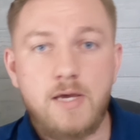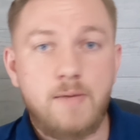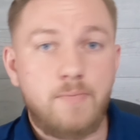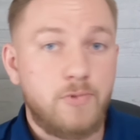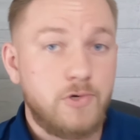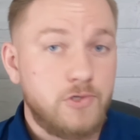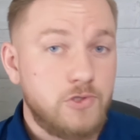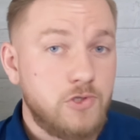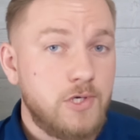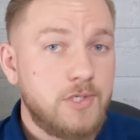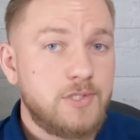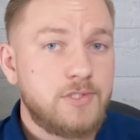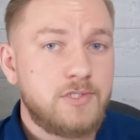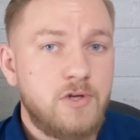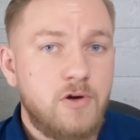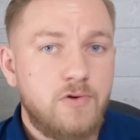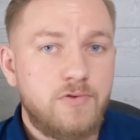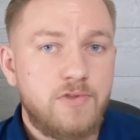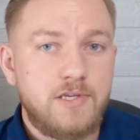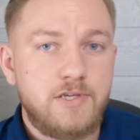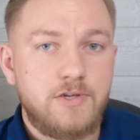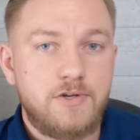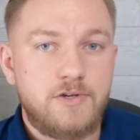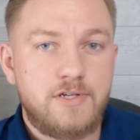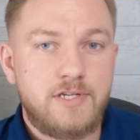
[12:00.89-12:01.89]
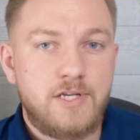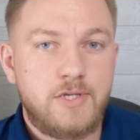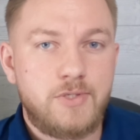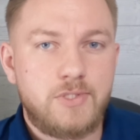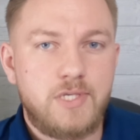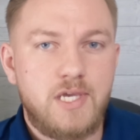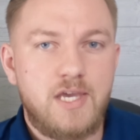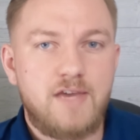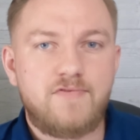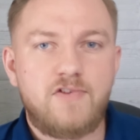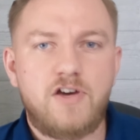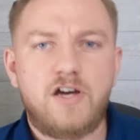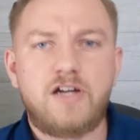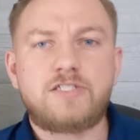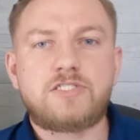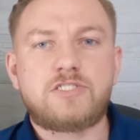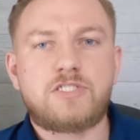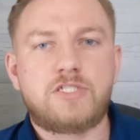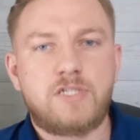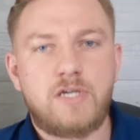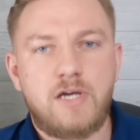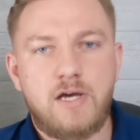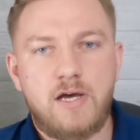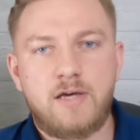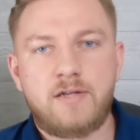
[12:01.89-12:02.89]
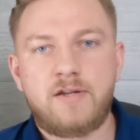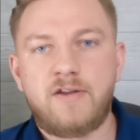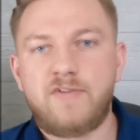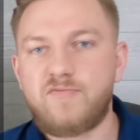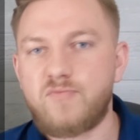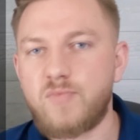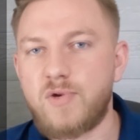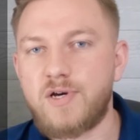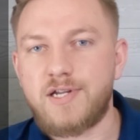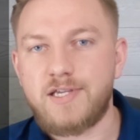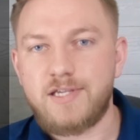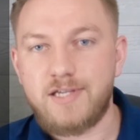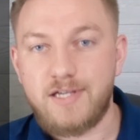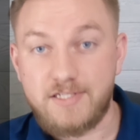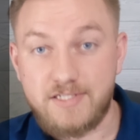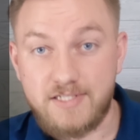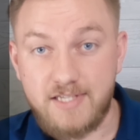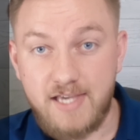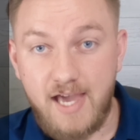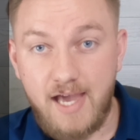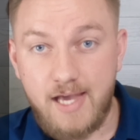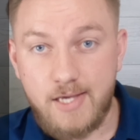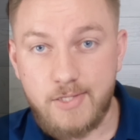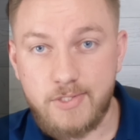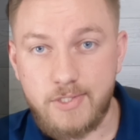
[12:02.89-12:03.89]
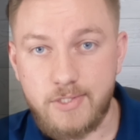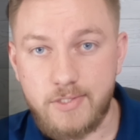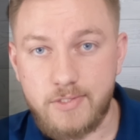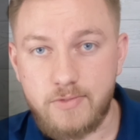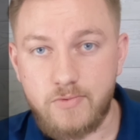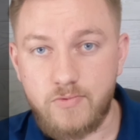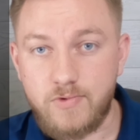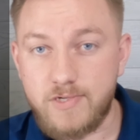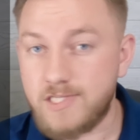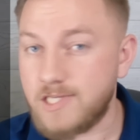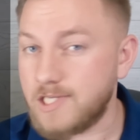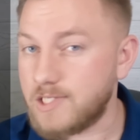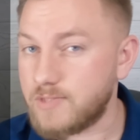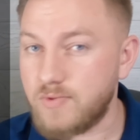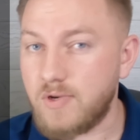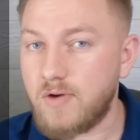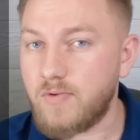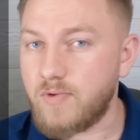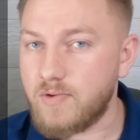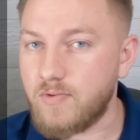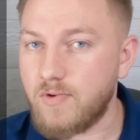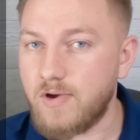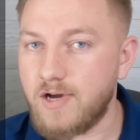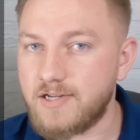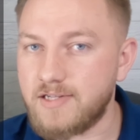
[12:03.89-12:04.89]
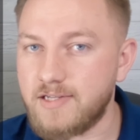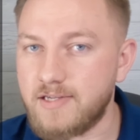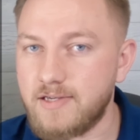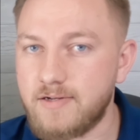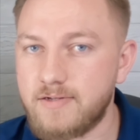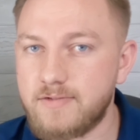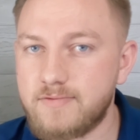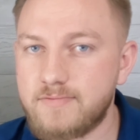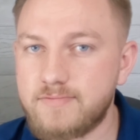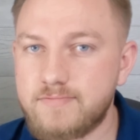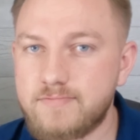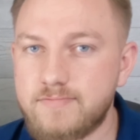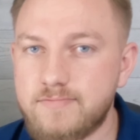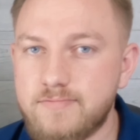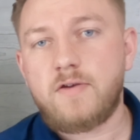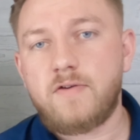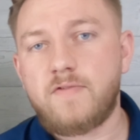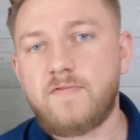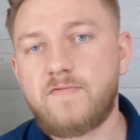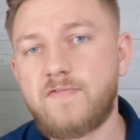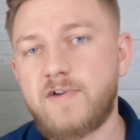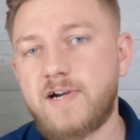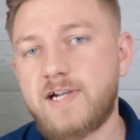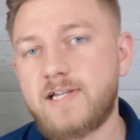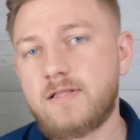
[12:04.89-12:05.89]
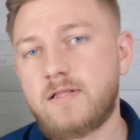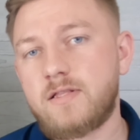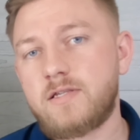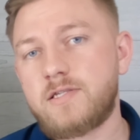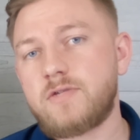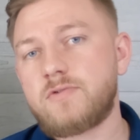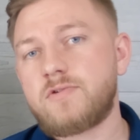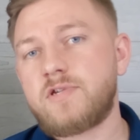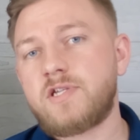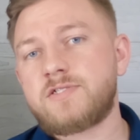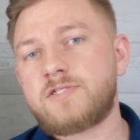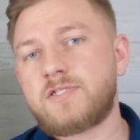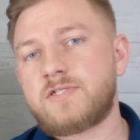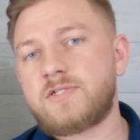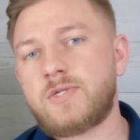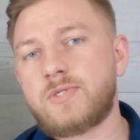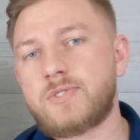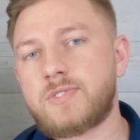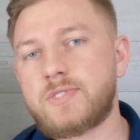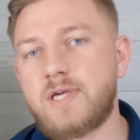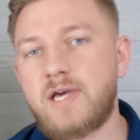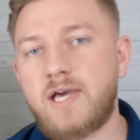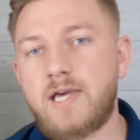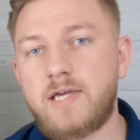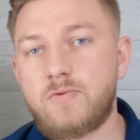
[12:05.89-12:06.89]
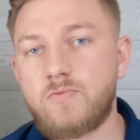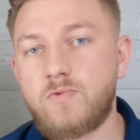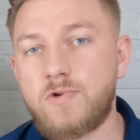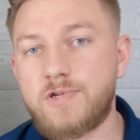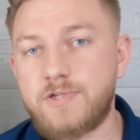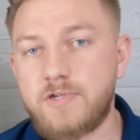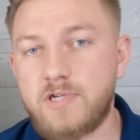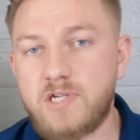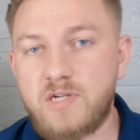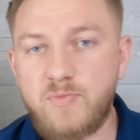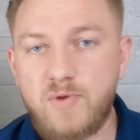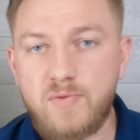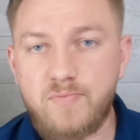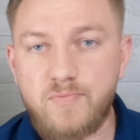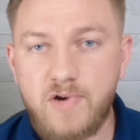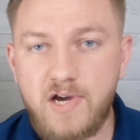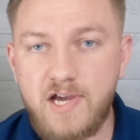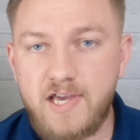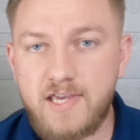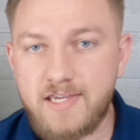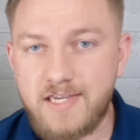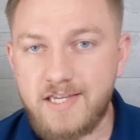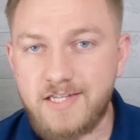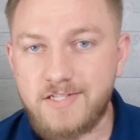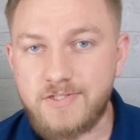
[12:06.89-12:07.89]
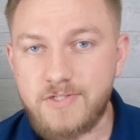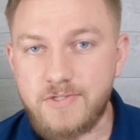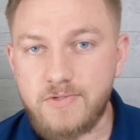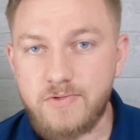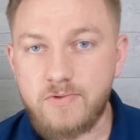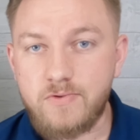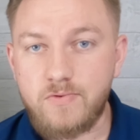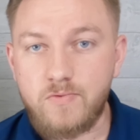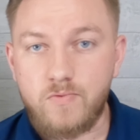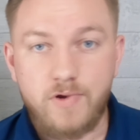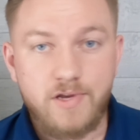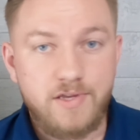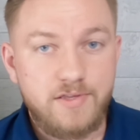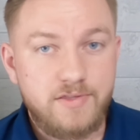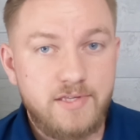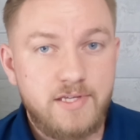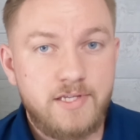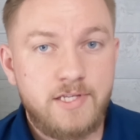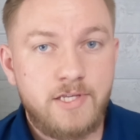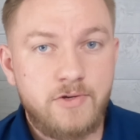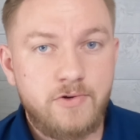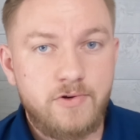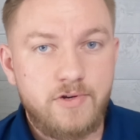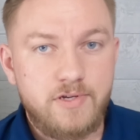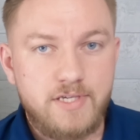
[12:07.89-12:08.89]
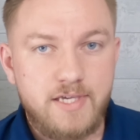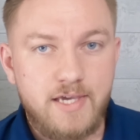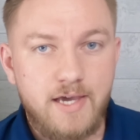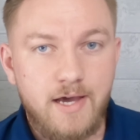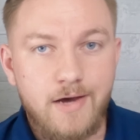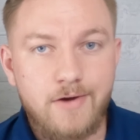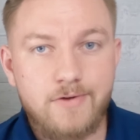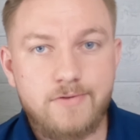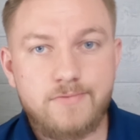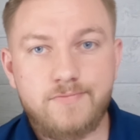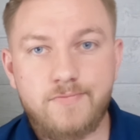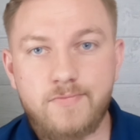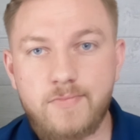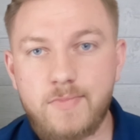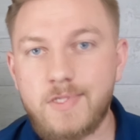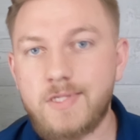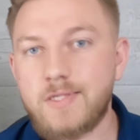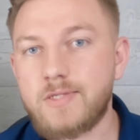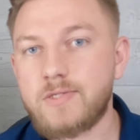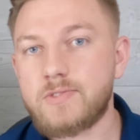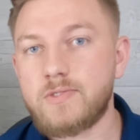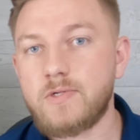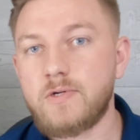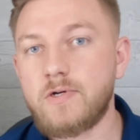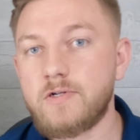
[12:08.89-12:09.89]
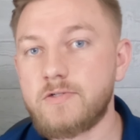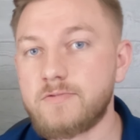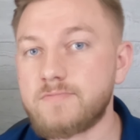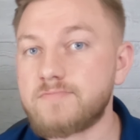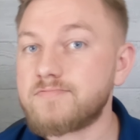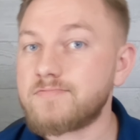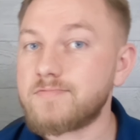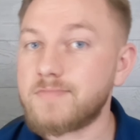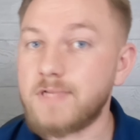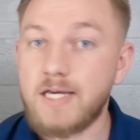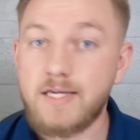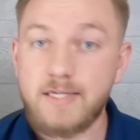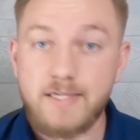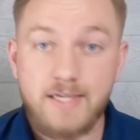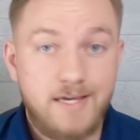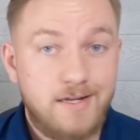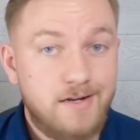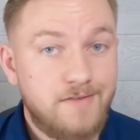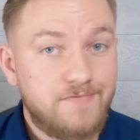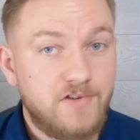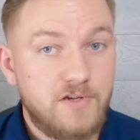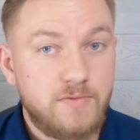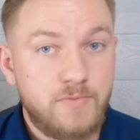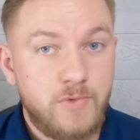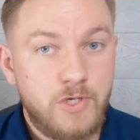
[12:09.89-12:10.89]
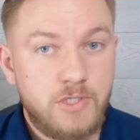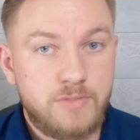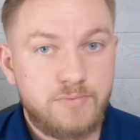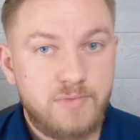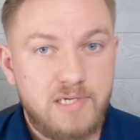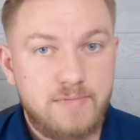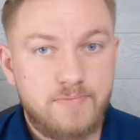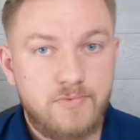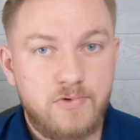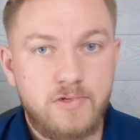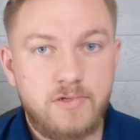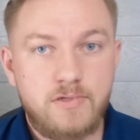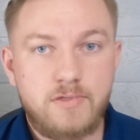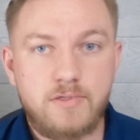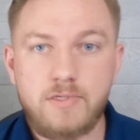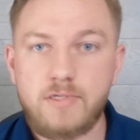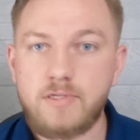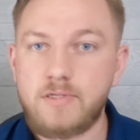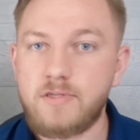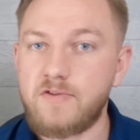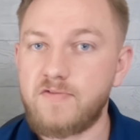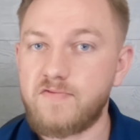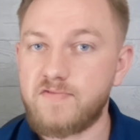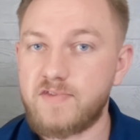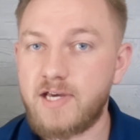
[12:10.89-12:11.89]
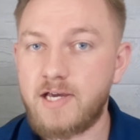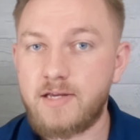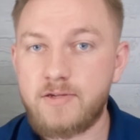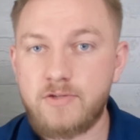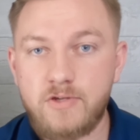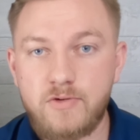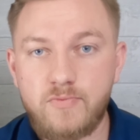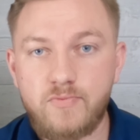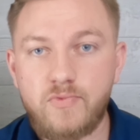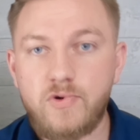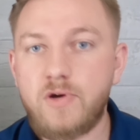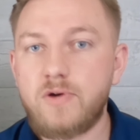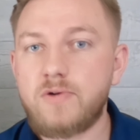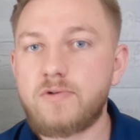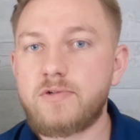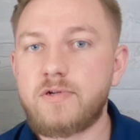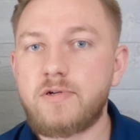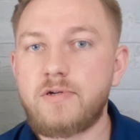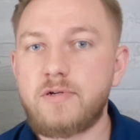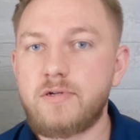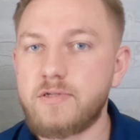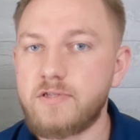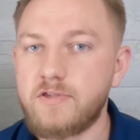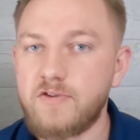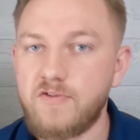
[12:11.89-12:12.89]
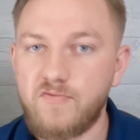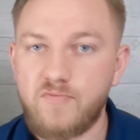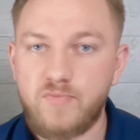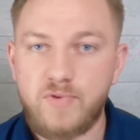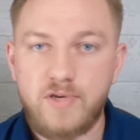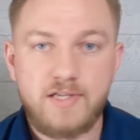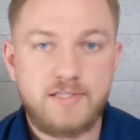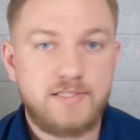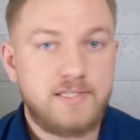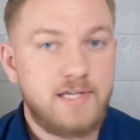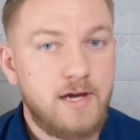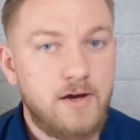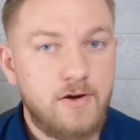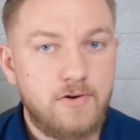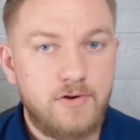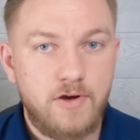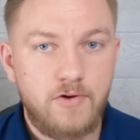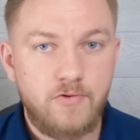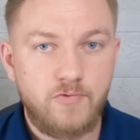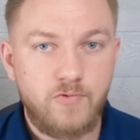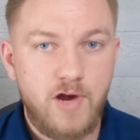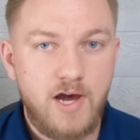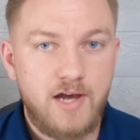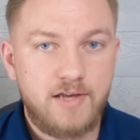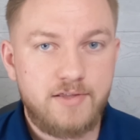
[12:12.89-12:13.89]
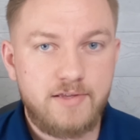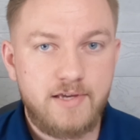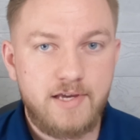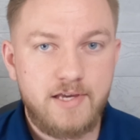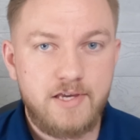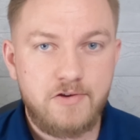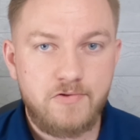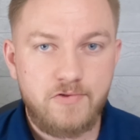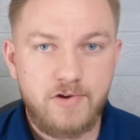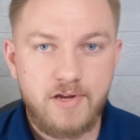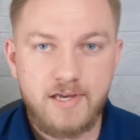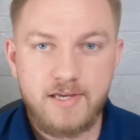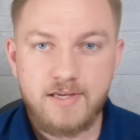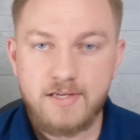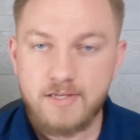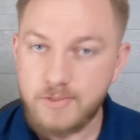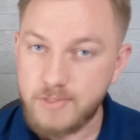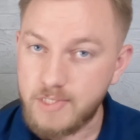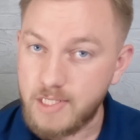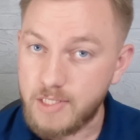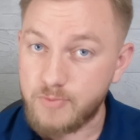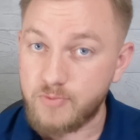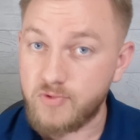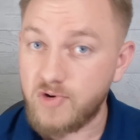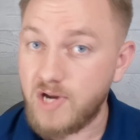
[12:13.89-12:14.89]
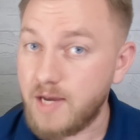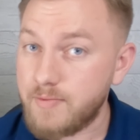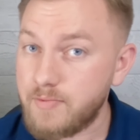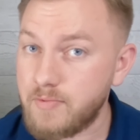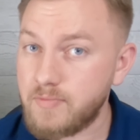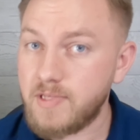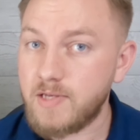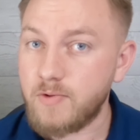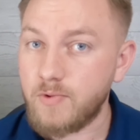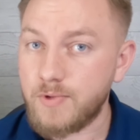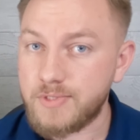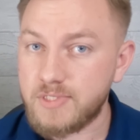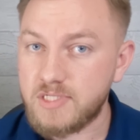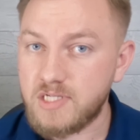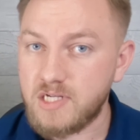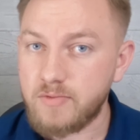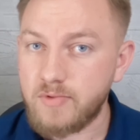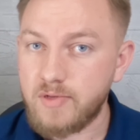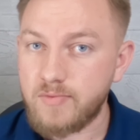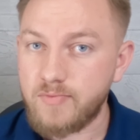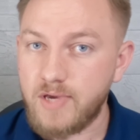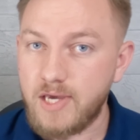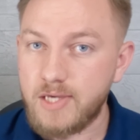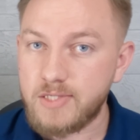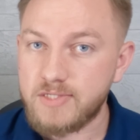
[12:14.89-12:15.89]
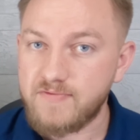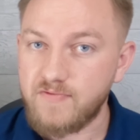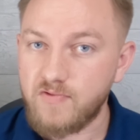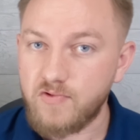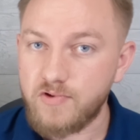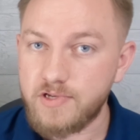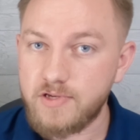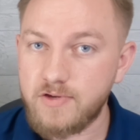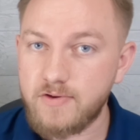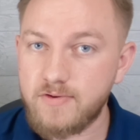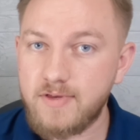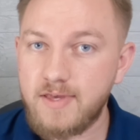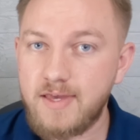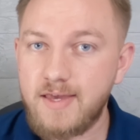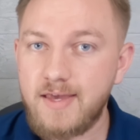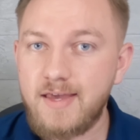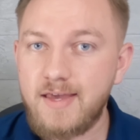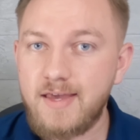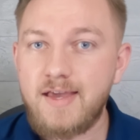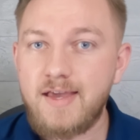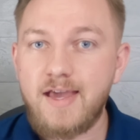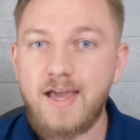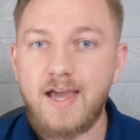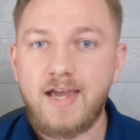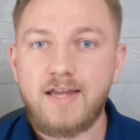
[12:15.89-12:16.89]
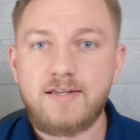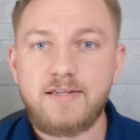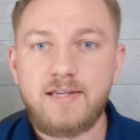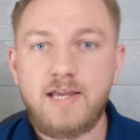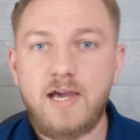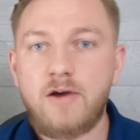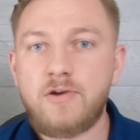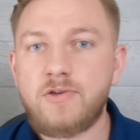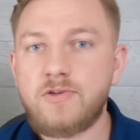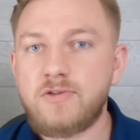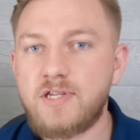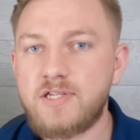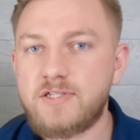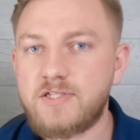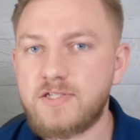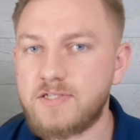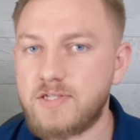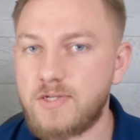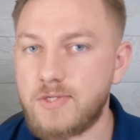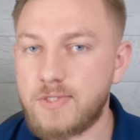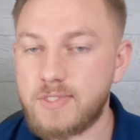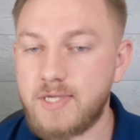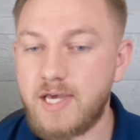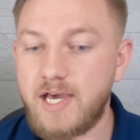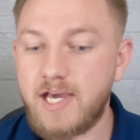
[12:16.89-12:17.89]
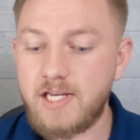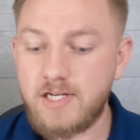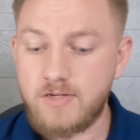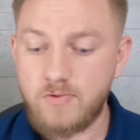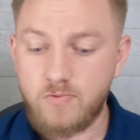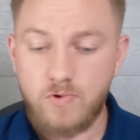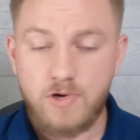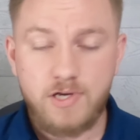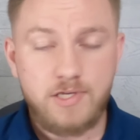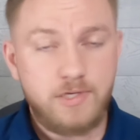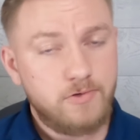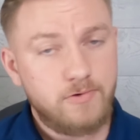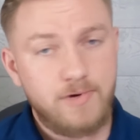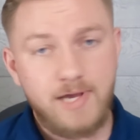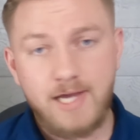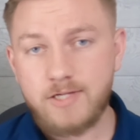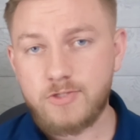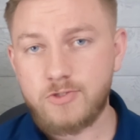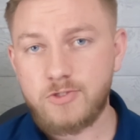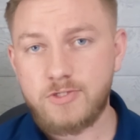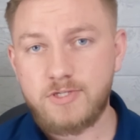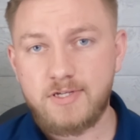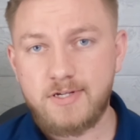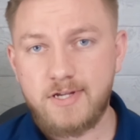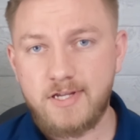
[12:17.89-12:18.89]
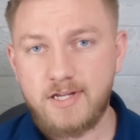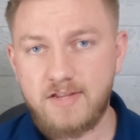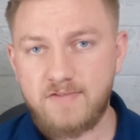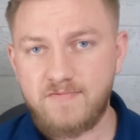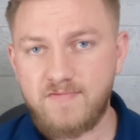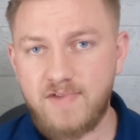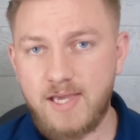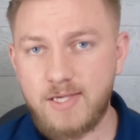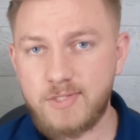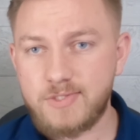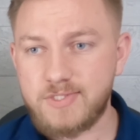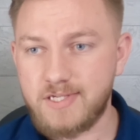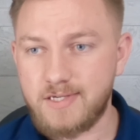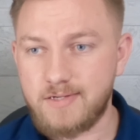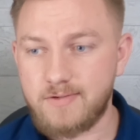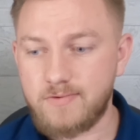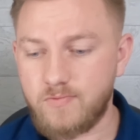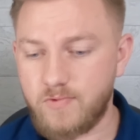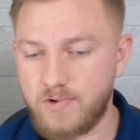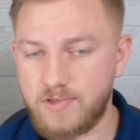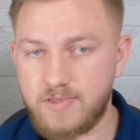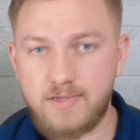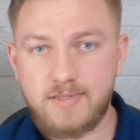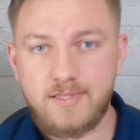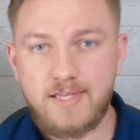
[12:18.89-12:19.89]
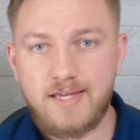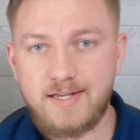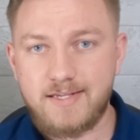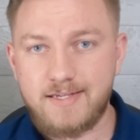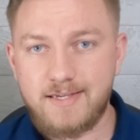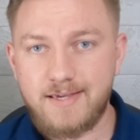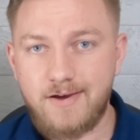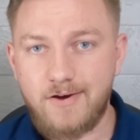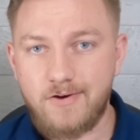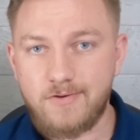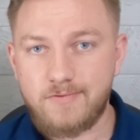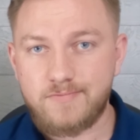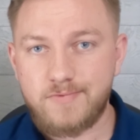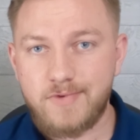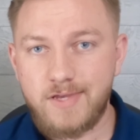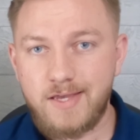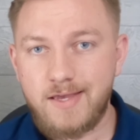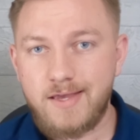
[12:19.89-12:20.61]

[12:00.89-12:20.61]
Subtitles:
But just know that you're going to save a ton of money on taxes, which is what we want here. Finally, you need to decide what you're going to be buying into within your account. So again, if you're most people, you've gotten your broker, you've picked out a Roth IRA because that's probably what's going to be best for you. And now you need to decide what you're actually going to invest in within that account.